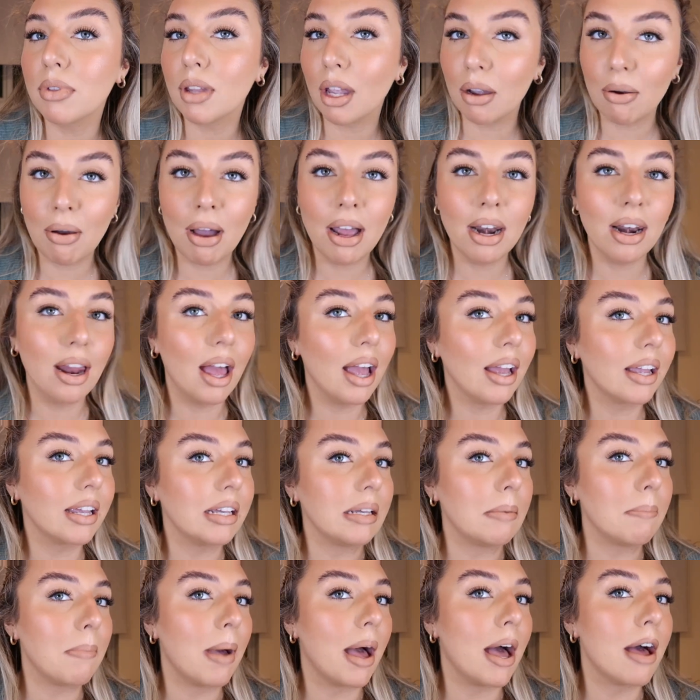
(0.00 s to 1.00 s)
Quite like
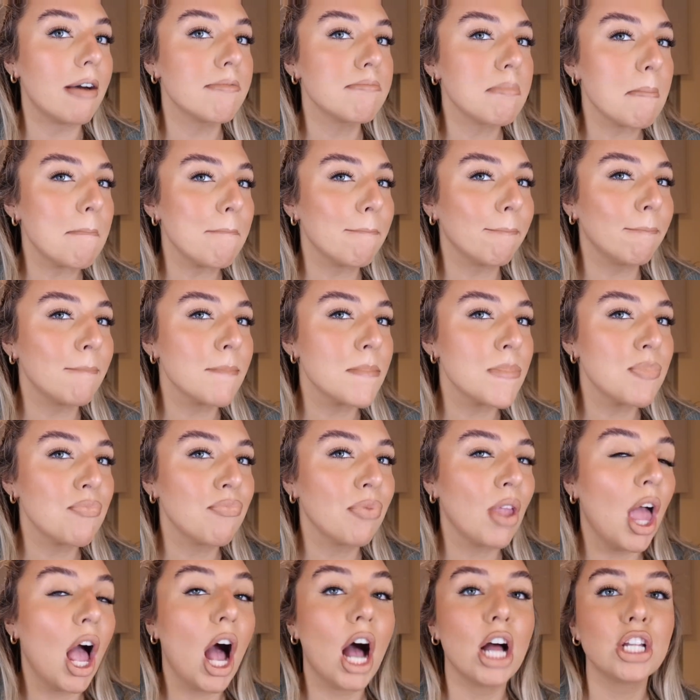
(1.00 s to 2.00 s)
it matte.
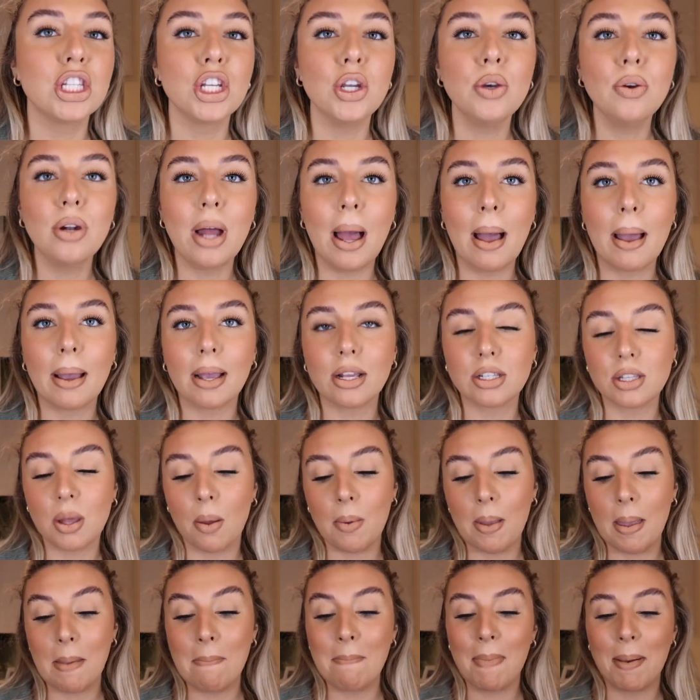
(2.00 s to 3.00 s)
I do like,
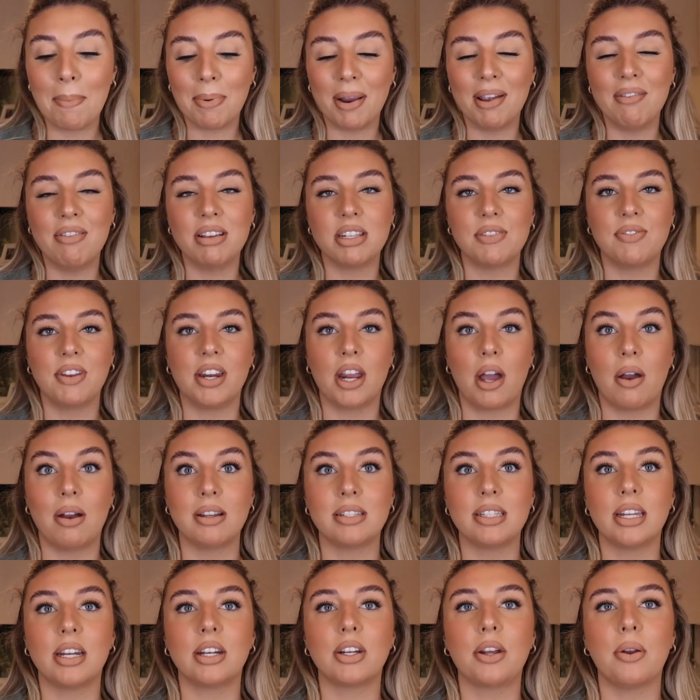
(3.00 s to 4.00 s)
so in my previous video I
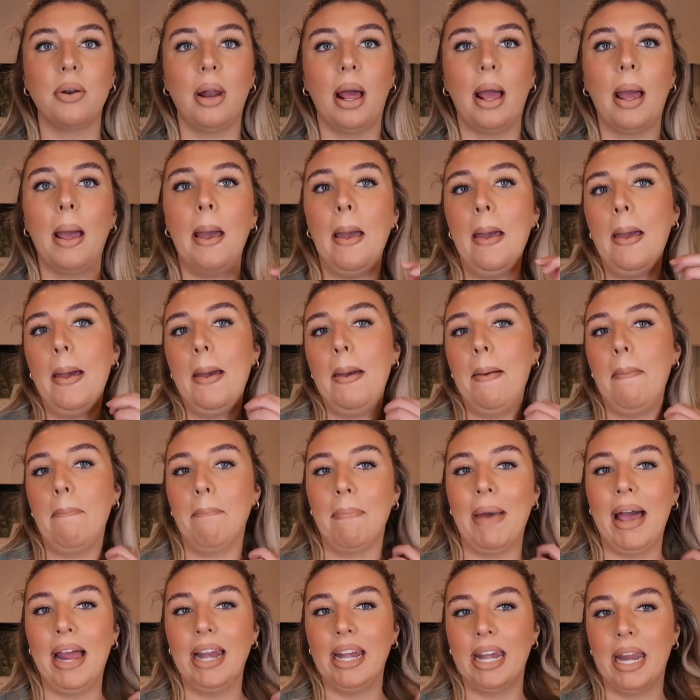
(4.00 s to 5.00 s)
said I don't like
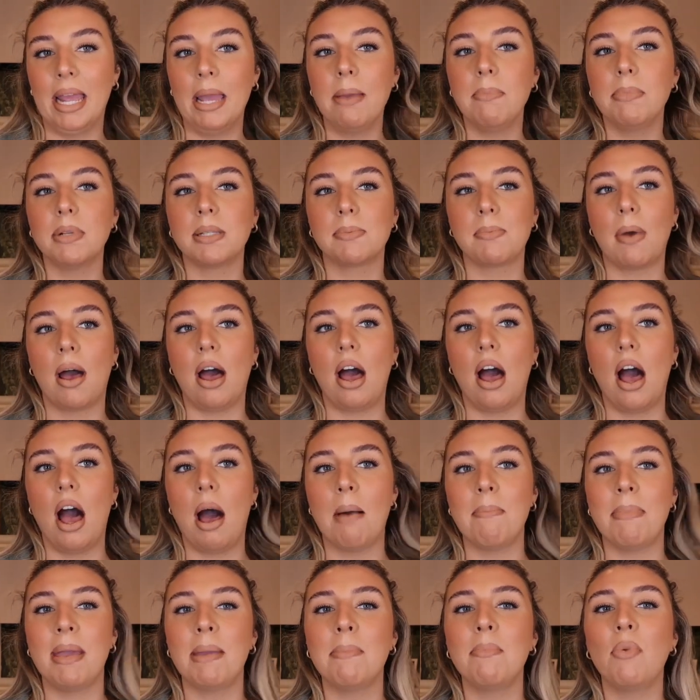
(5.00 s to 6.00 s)
matte lips, but I
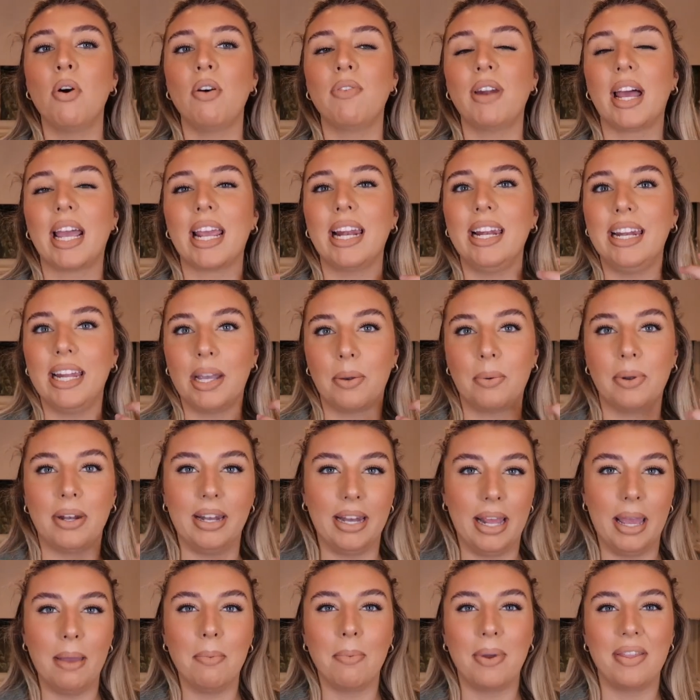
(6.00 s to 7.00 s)
mean more of like a liquid
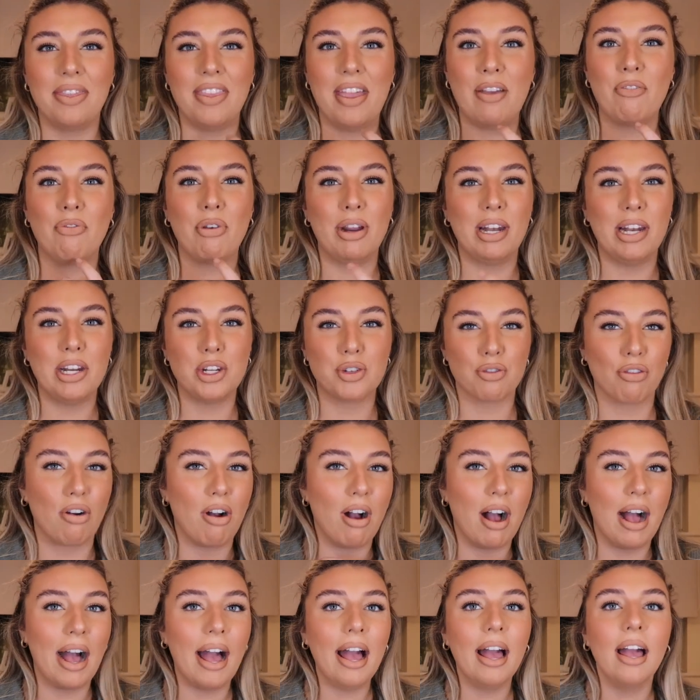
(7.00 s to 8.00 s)
lip when they're really
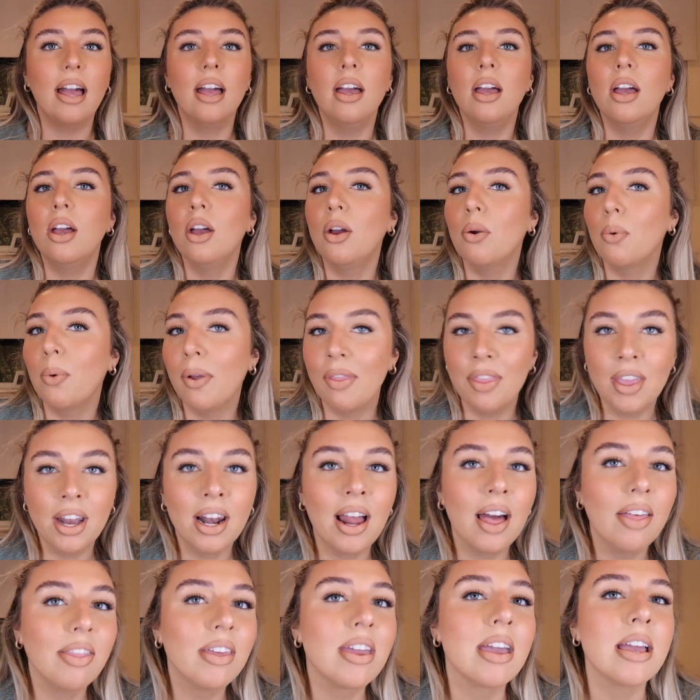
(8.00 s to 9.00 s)
dry. When they're
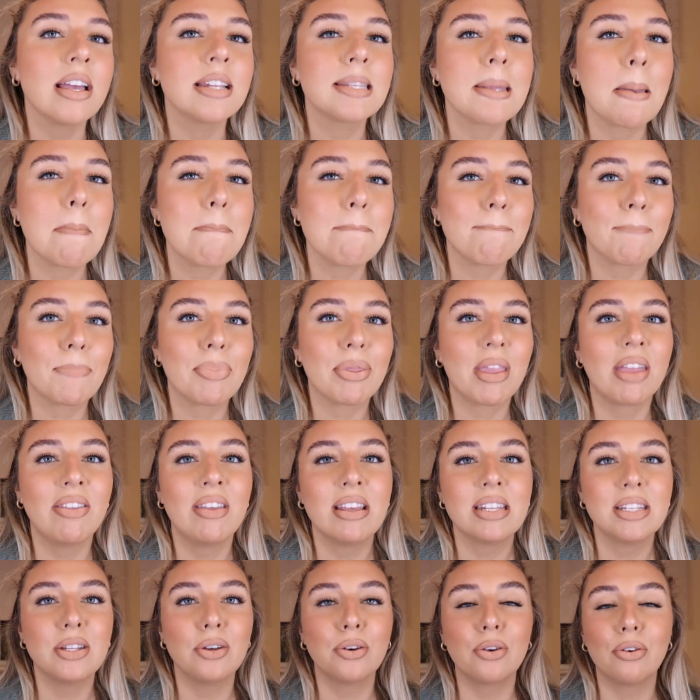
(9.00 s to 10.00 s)
like this and they're
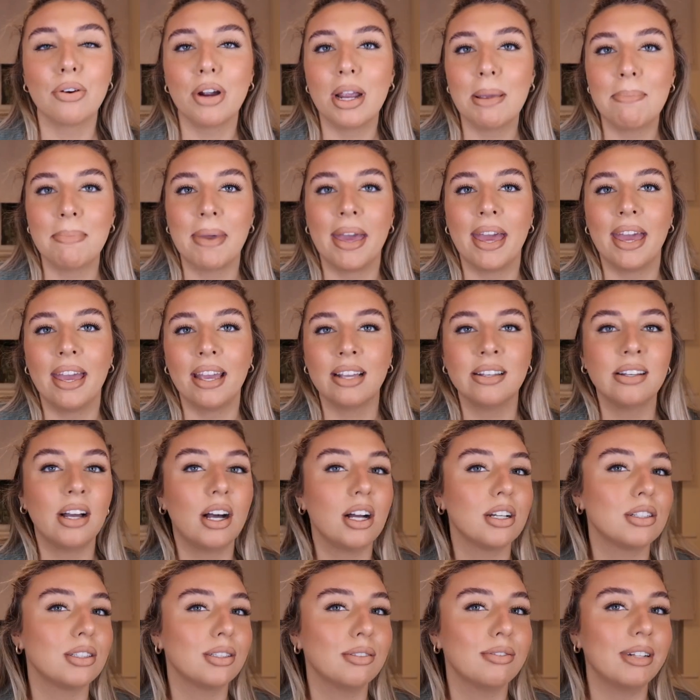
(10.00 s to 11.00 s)
still creamy,
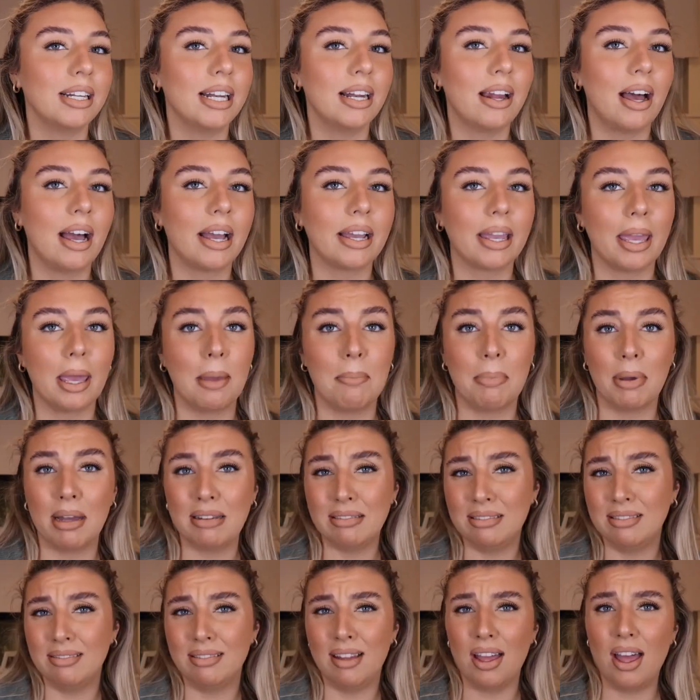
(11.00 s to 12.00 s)
I do really like it,
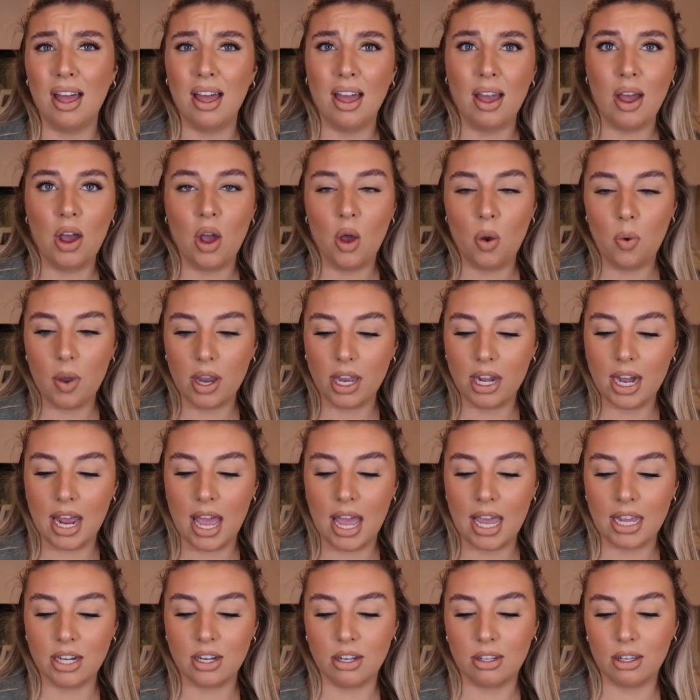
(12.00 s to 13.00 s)
but we're going to
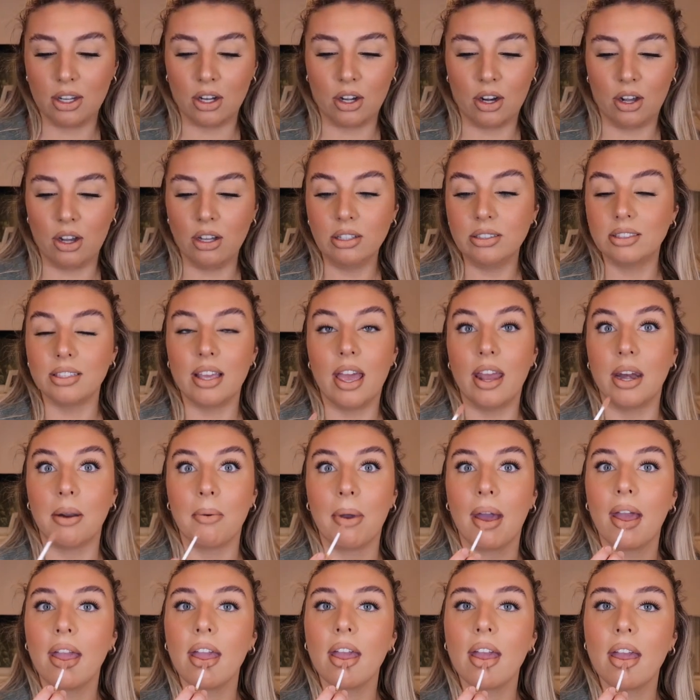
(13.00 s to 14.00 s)
add a gloss
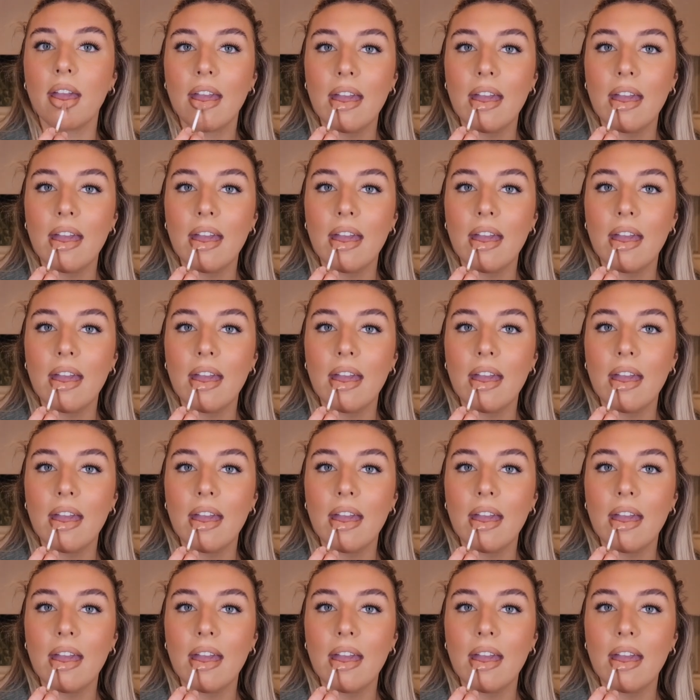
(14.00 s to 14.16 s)
anyway.